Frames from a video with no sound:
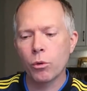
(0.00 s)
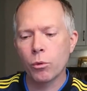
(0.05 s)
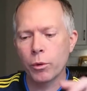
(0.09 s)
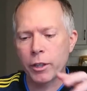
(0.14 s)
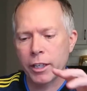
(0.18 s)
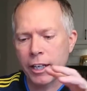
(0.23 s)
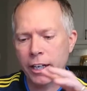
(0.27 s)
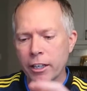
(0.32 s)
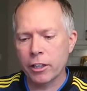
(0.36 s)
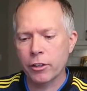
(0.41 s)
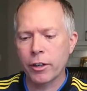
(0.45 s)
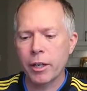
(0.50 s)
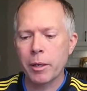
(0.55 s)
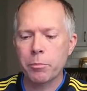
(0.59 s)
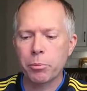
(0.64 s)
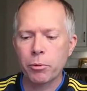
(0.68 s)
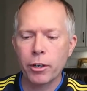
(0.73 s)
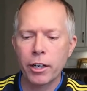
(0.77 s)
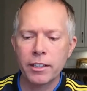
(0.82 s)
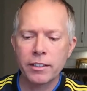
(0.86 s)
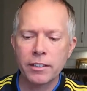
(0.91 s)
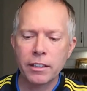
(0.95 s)
We got a great
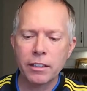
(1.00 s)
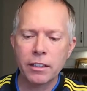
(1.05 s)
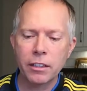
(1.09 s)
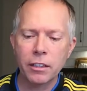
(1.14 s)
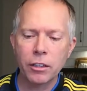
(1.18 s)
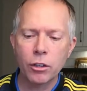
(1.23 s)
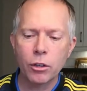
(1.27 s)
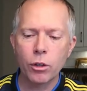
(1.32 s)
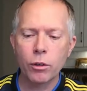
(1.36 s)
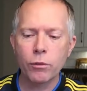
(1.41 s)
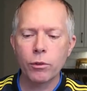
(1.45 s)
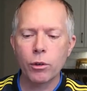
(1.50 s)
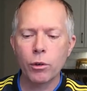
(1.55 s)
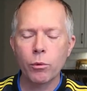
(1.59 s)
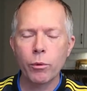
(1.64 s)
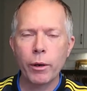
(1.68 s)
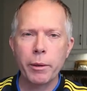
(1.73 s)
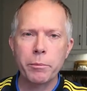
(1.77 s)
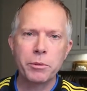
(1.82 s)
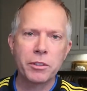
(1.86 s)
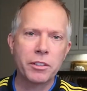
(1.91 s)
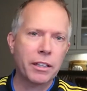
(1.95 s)
price on the Lenovo
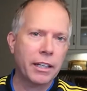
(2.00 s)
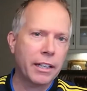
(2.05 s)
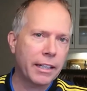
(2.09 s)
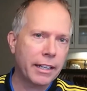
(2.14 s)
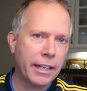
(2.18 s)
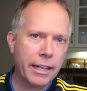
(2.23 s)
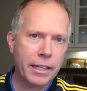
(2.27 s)
website.